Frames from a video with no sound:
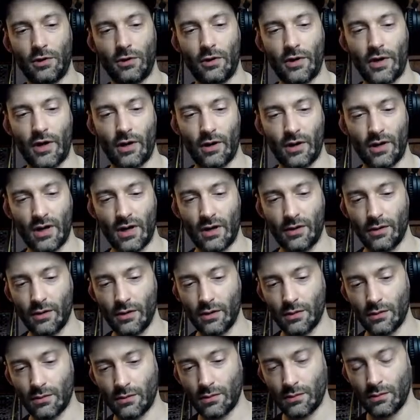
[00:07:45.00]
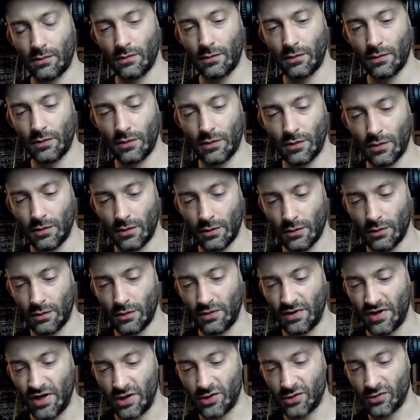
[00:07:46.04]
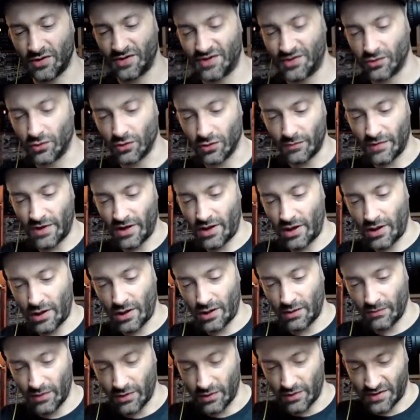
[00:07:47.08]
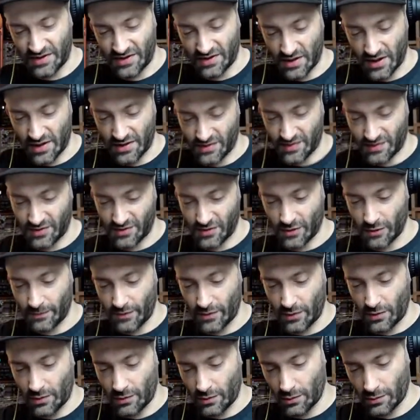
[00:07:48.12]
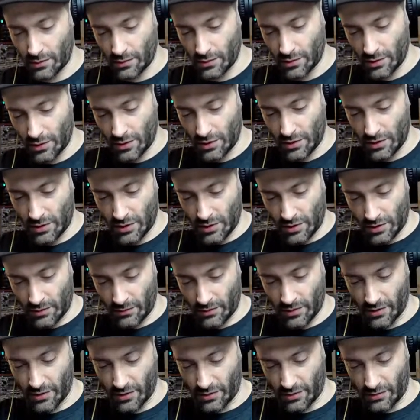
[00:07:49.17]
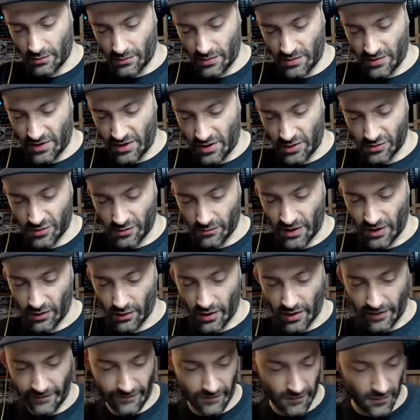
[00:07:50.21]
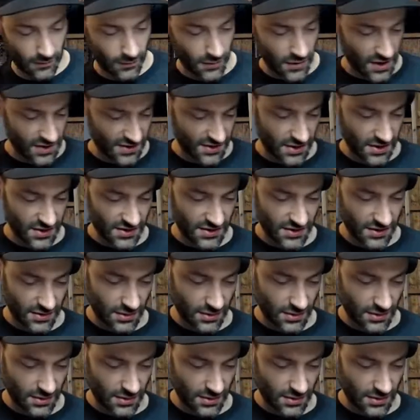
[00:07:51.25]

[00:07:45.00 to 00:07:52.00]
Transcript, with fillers: All right, I got a dangerous tool in my hand. I'm going to slice this open. I'm going to endanger my life in the process.